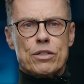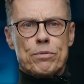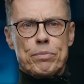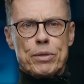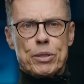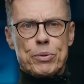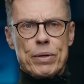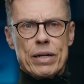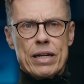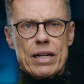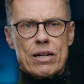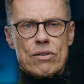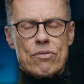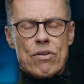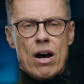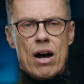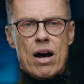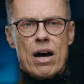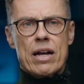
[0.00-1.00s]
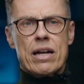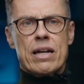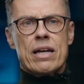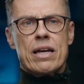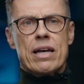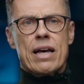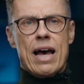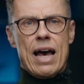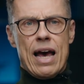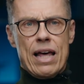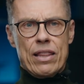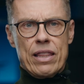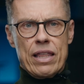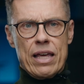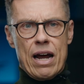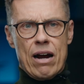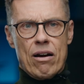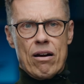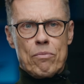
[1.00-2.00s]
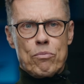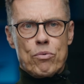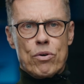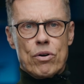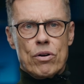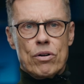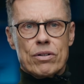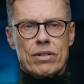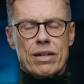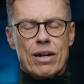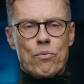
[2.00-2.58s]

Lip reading: between Iran and the Arab world.